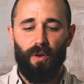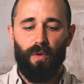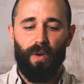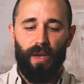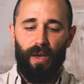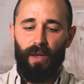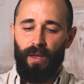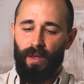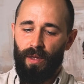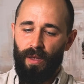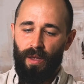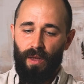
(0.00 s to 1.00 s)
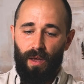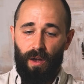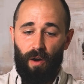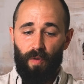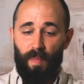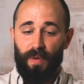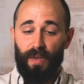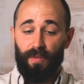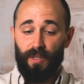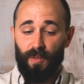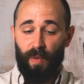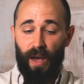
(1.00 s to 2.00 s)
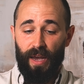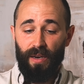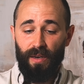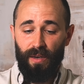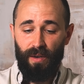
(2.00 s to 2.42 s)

okay, I'll rip it down the spine,